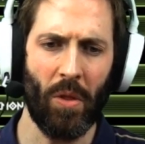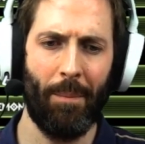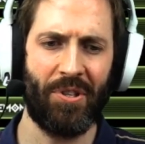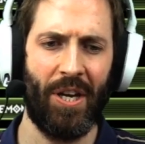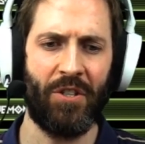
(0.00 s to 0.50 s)

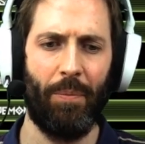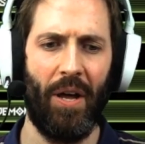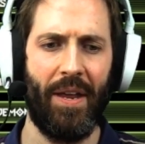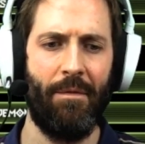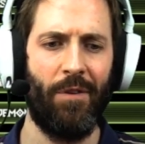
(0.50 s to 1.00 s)
possessed by
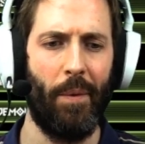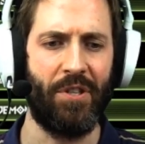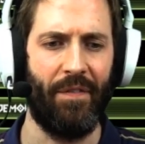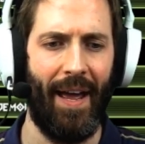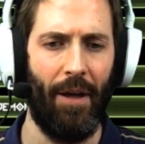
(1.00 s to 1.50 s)
the
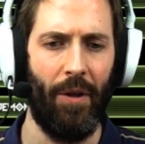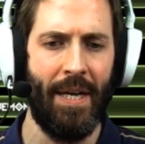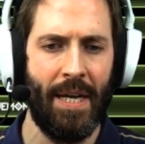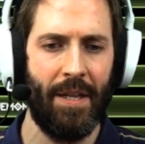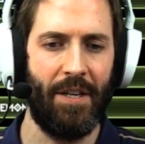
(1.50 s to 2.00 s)
influence of hell,
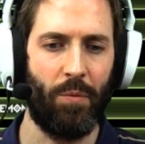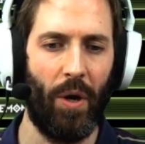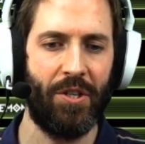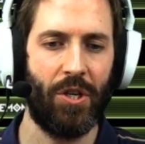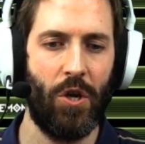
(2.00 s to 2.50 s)
these
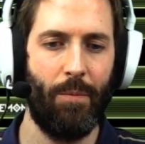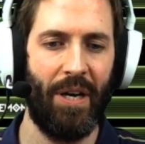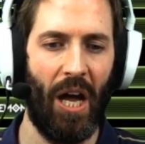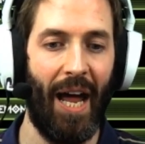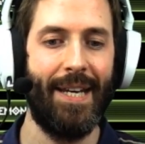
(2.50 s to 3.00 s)
once
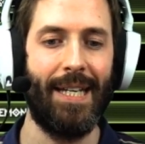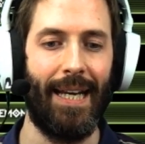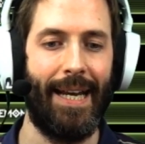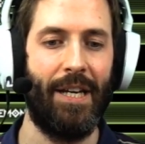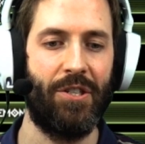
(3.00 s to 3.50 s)
human
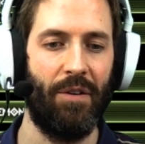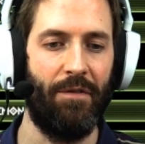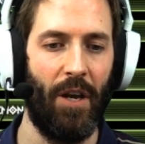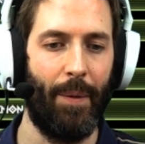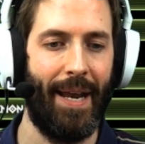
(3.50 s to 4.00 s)
underlings that
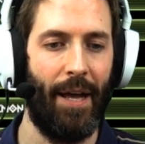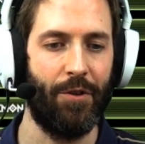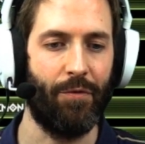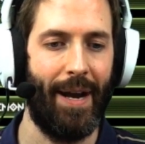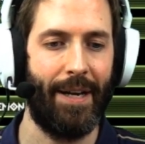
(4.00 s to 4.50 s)
follow in
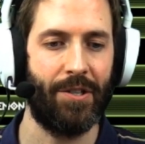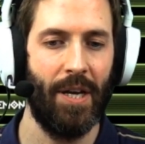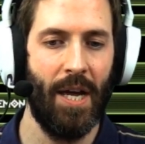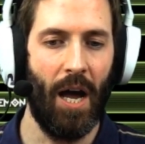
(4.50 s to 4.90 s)
hell's ranks,